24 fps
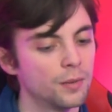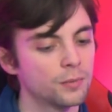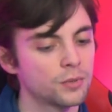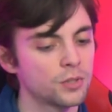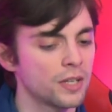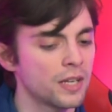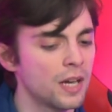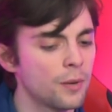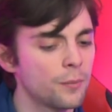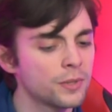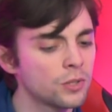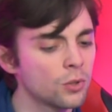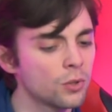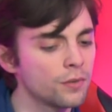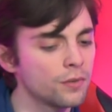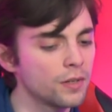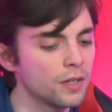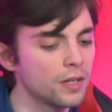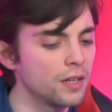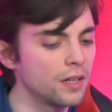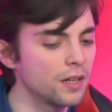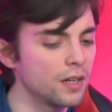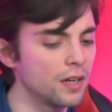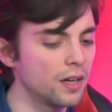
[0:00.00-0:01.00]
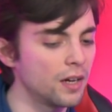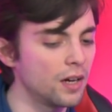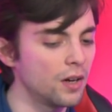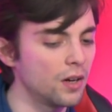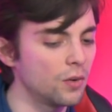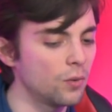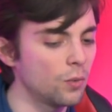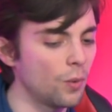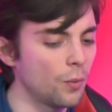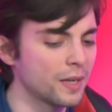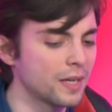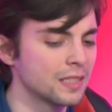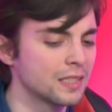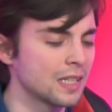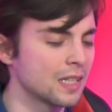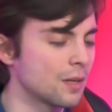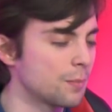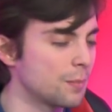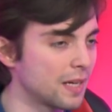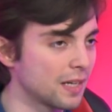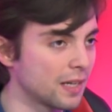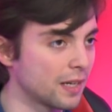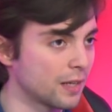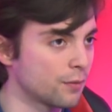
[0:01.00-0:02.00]
So yeah, we're sort of what we
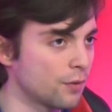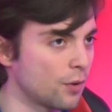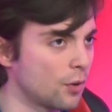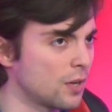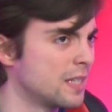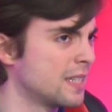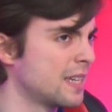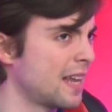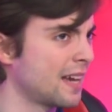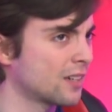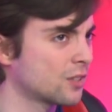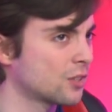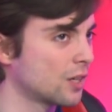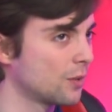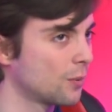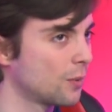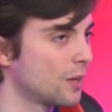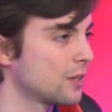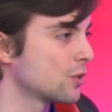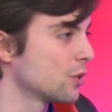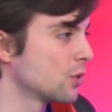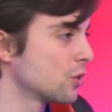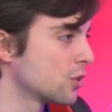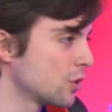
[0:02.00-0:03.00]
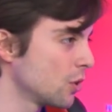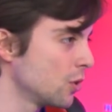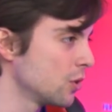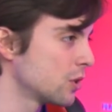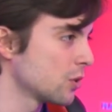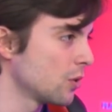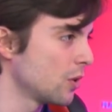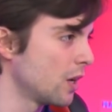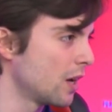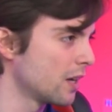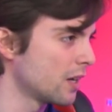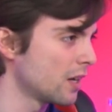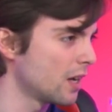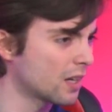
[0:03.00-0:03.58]
consider being like a very next generation shooter,